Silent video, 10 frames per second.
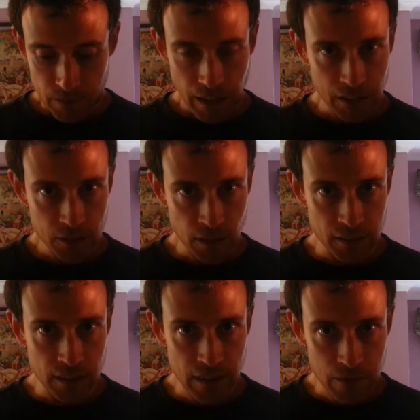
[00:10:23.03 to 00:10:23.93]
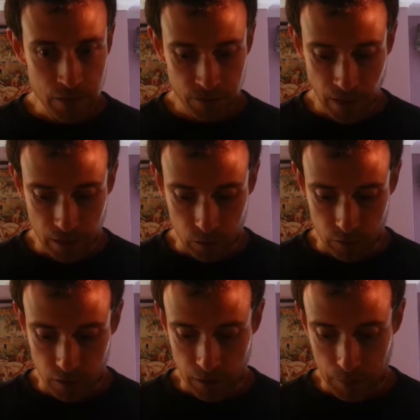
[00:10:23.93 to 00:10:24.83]
As said, it never
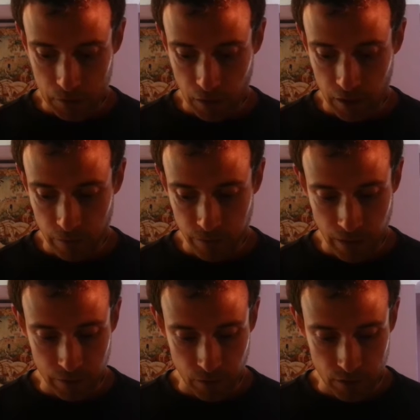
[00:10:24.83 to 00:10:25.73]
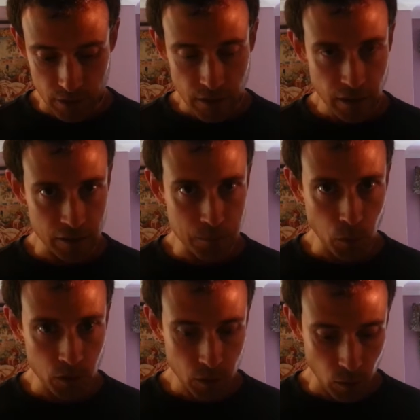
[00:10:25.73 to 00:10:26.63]
fails to betray your favourite, it's
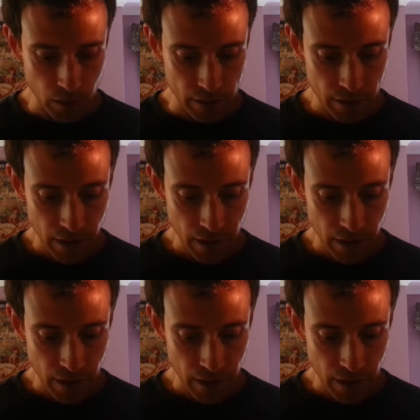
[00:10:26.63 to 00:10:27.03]
monotonic,